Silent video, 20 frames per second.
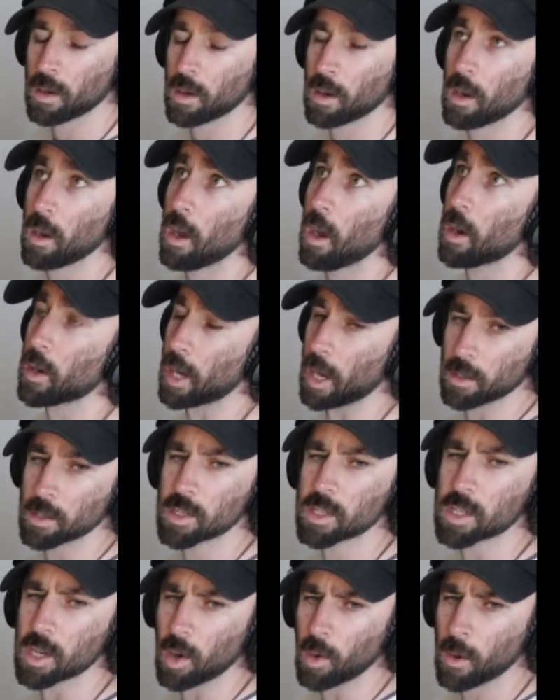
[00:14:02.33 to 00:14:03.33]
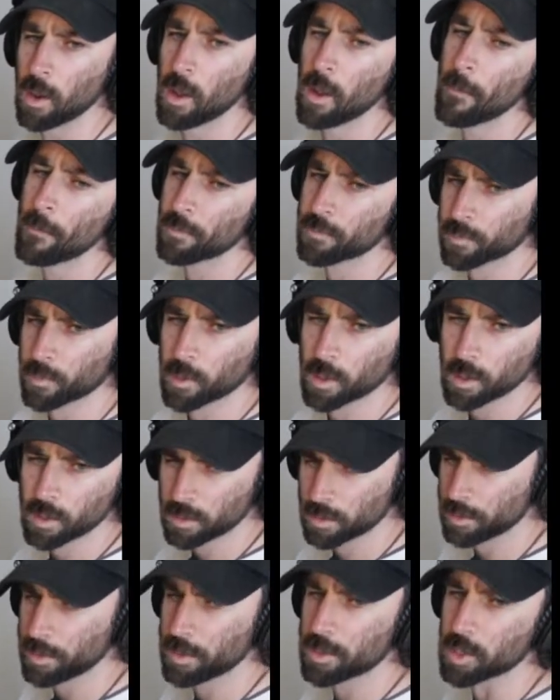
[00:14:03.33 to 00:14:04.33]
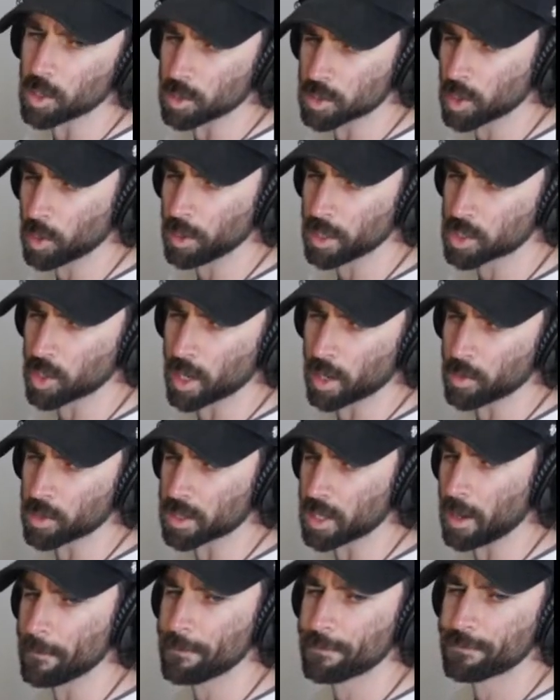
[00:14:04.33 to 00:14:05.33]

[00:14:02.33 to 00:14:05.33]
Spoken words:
Okay, so totally tracking with that.